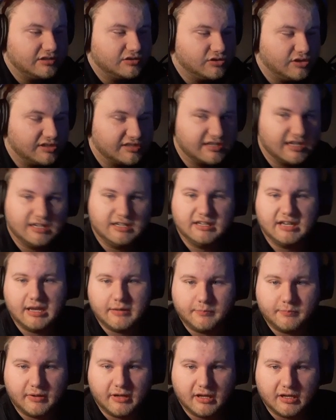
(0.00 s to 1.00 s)
is just a
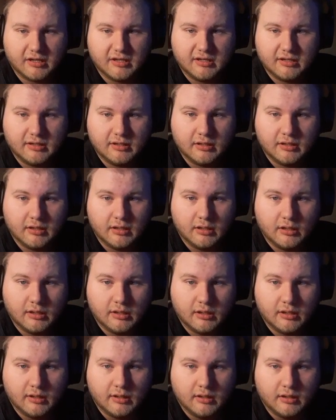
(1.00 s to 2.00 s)
nitpick.
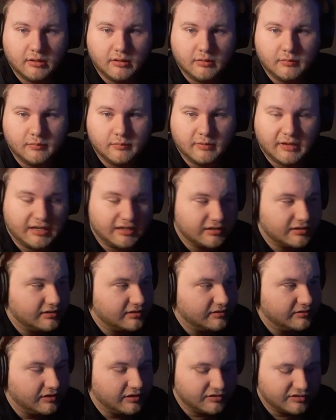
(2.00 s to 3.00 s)
Like,
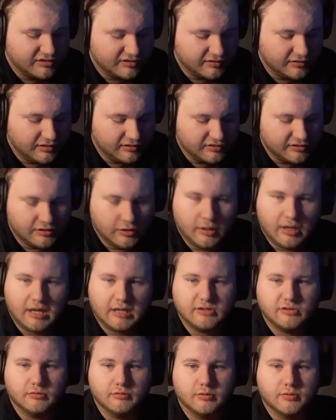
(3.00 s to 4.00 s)
there's no
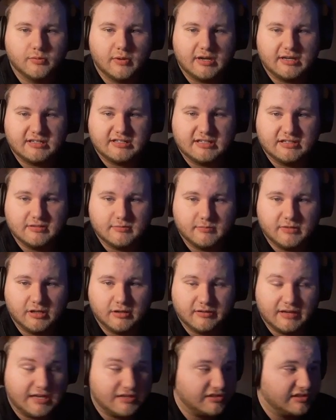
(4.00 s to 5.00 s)
actual criticism here,
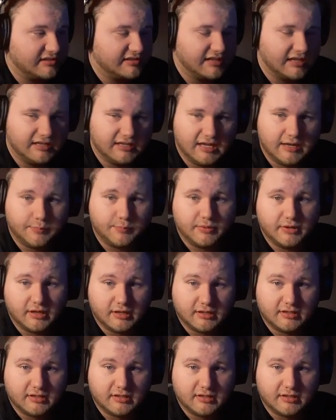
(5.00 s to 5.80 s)
that's just a nitpick.